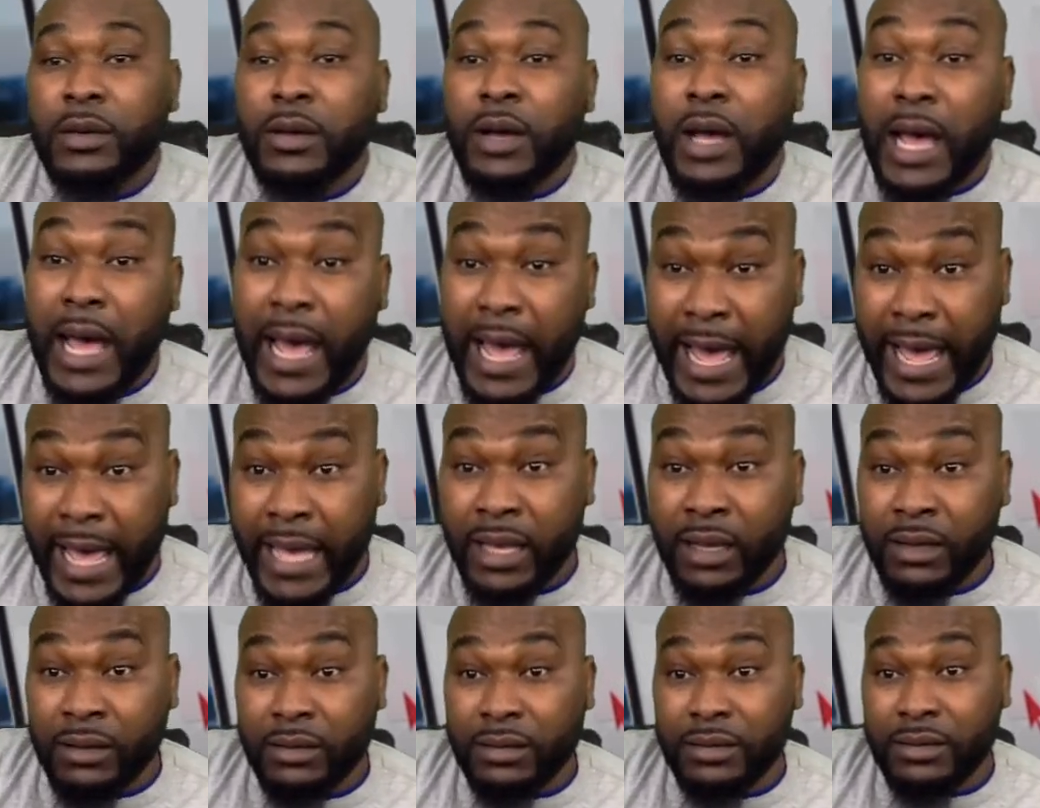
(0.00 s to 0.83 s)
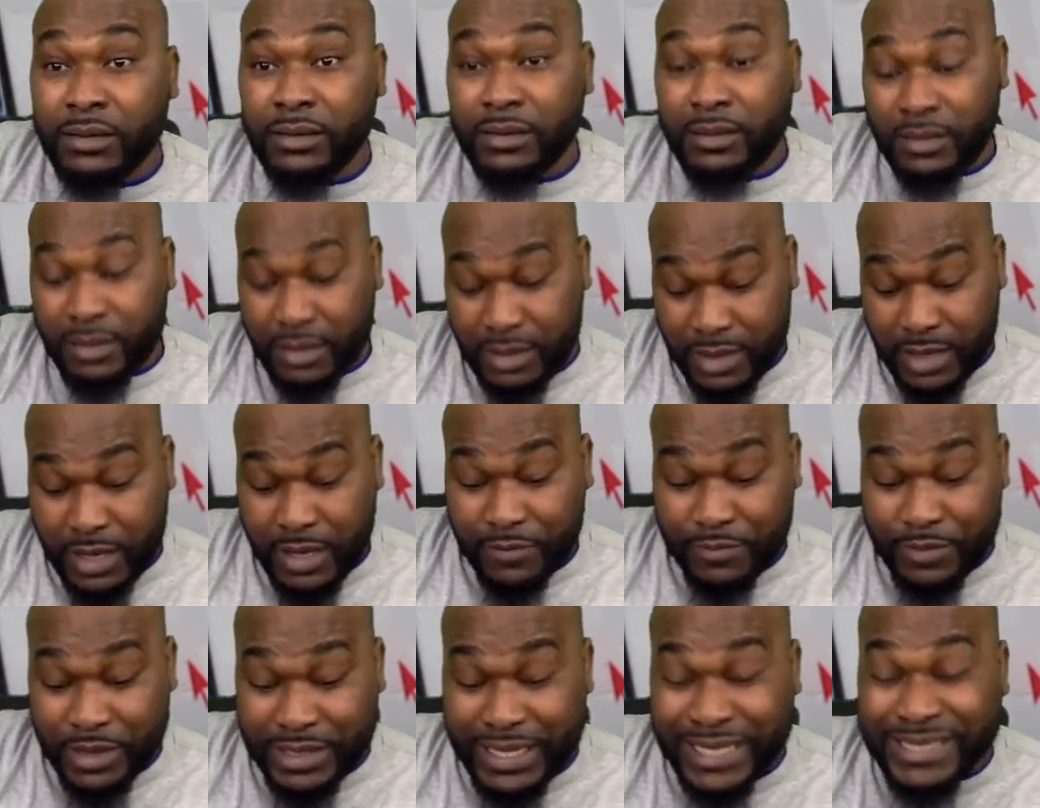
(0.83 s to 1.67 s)
All
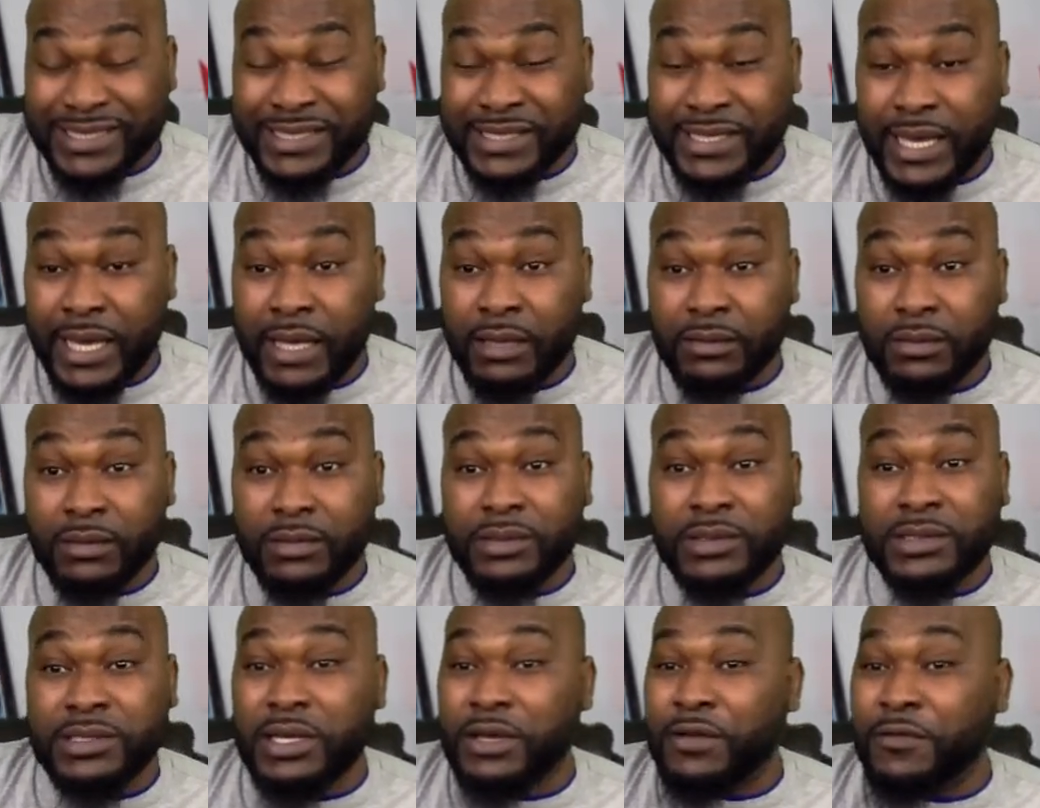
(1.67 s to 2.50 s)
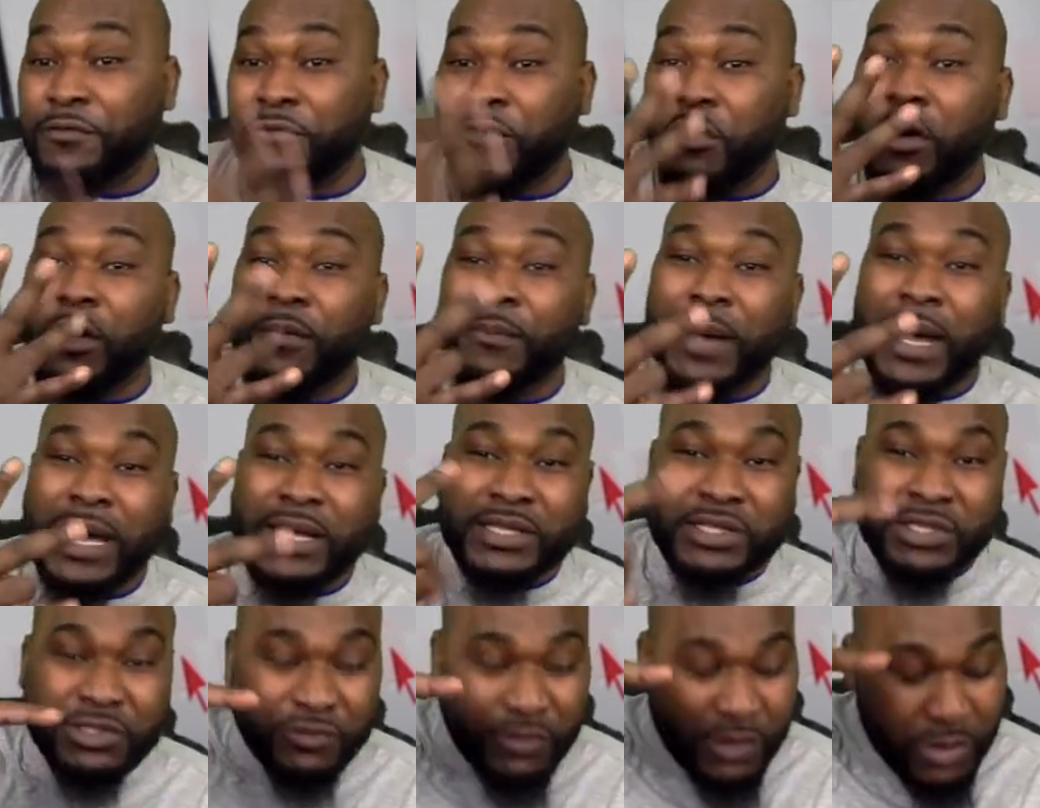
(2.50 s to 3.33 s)
right, man, that's it. Shit,
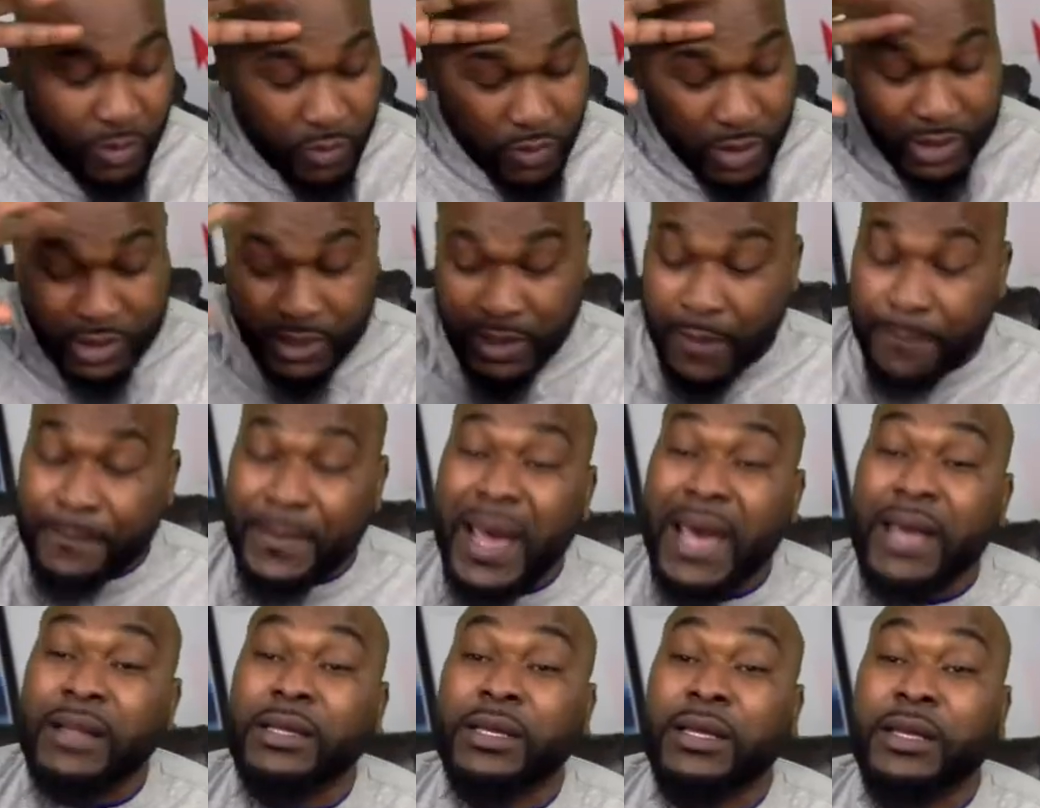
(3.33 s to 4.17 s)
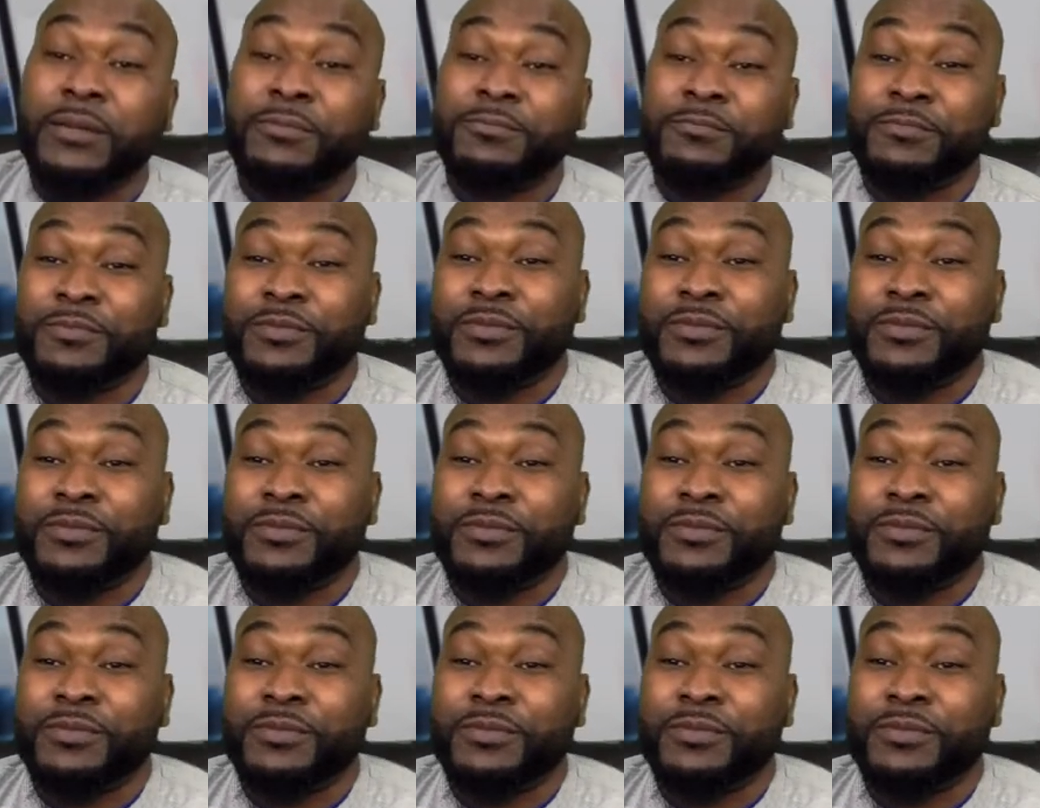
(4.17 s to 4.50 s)
4-3-1 and I'm out of here.